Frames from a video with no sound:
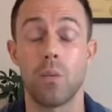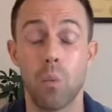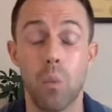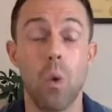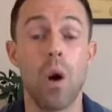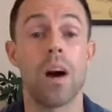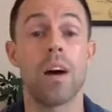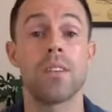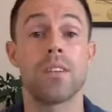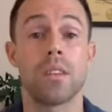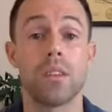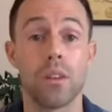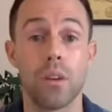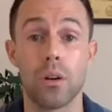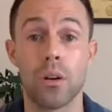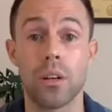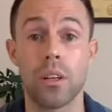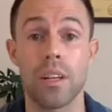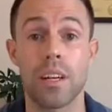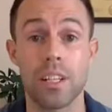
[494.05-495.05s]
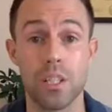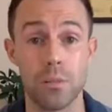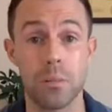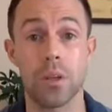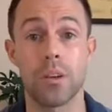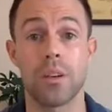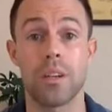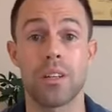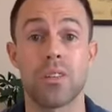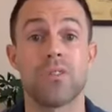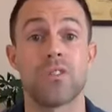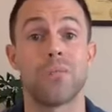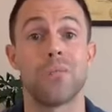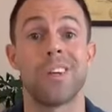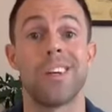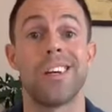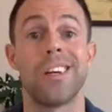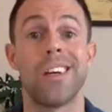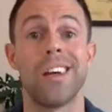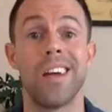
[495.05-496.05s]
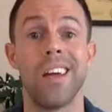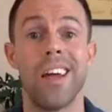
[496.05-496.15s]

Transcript: was a learning experience for me.